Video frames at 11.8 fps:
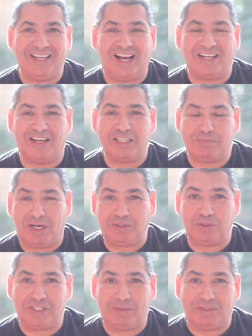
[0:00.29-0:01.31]
Hi guys, Mark
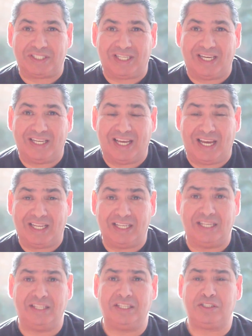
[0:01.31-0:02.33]
Dawes here once again,
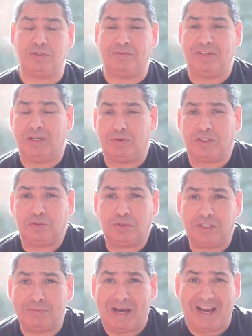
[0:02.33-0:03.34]
and in this short video I want to
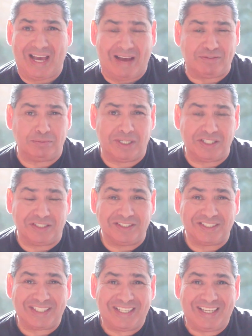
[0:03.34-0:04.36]
talk to you about
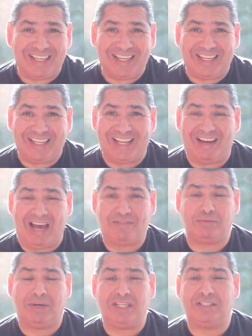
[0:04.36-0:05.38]
affirmations. Now
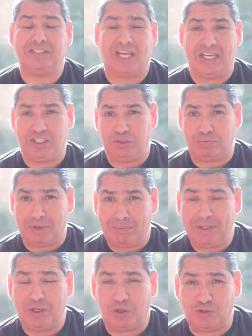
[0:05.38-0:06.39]
affirmations, as you
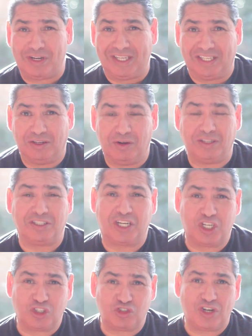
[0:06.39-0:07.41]
probably already know, are a
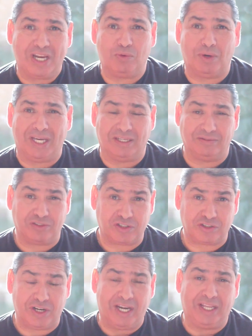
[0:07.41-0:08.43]
great way of
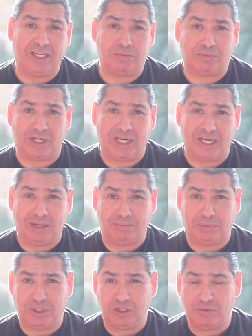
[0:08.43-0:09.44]
training your brain
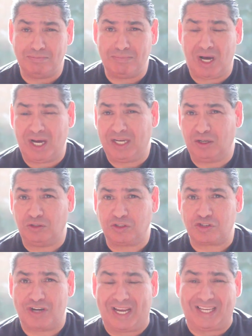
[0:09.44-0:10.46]
and putting your mind
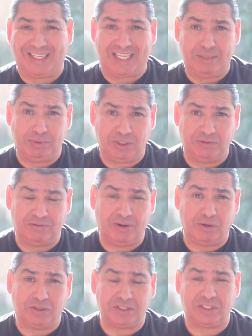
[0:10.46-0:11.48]
on track and keeping you
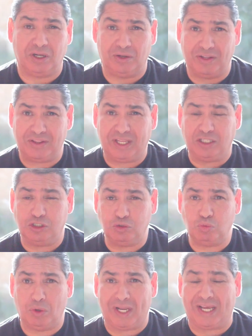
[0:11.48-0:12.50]
focused on the things
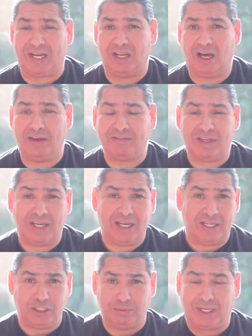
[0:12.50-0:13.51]
you want out of life
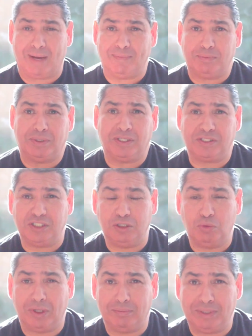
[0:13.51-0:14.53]
to become the person you
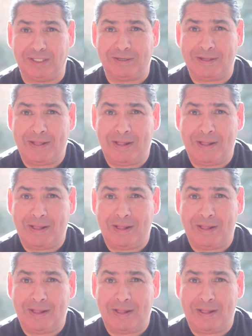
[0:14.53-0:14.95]
want to be.